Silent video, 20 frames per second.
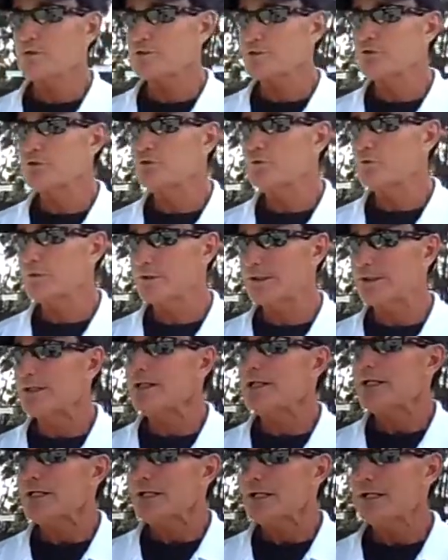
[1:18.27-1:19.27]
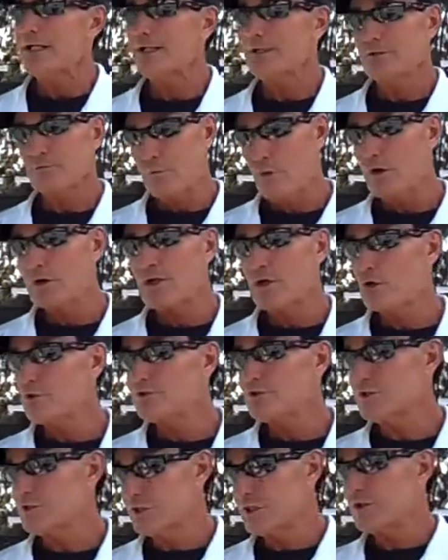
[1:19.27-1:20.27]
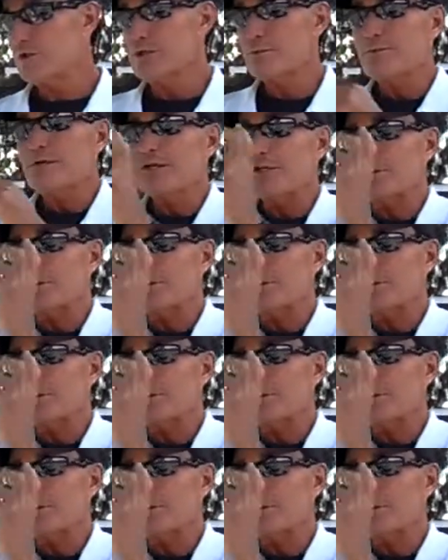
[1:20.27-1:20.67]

he wasn't doing it. And while coach is here,